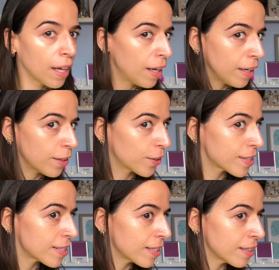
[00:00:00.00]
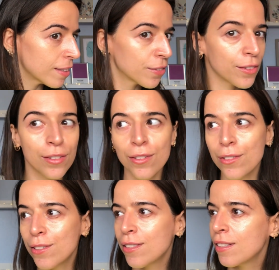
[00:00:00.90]
And you can see
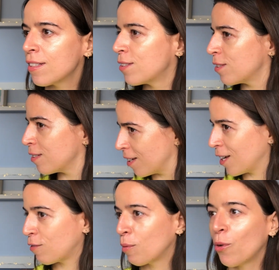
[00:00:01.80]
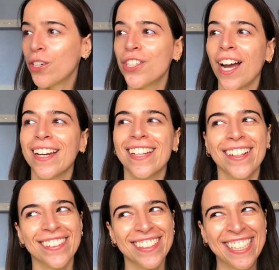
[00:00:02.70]
even more shiny
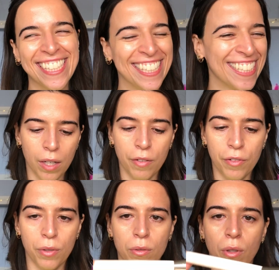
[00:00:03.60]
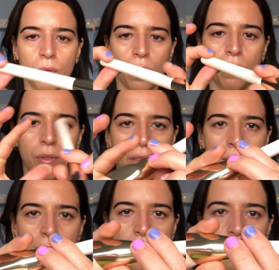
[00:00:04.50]
now. If you don't know, this
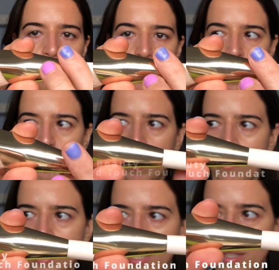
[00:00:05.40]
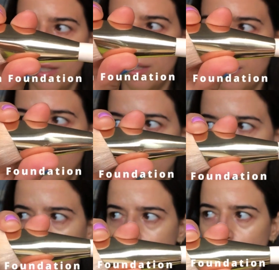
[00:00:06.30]
is the Rare Beauty
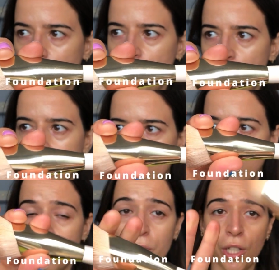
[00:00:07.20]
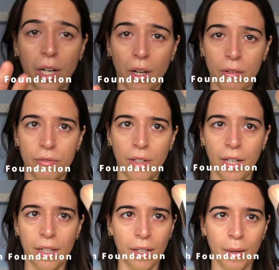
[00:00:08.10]
brush which I love.
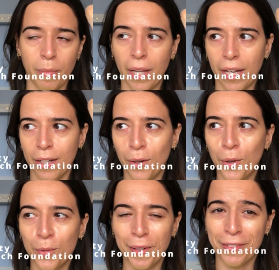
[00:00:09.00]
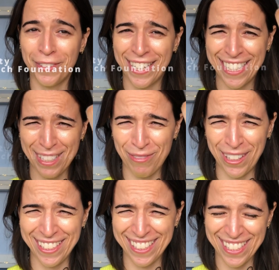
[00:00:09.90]
I apply all my face
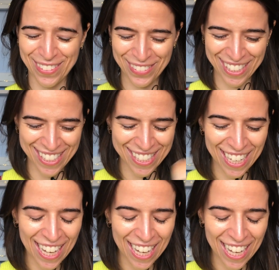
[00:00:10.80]
products with this.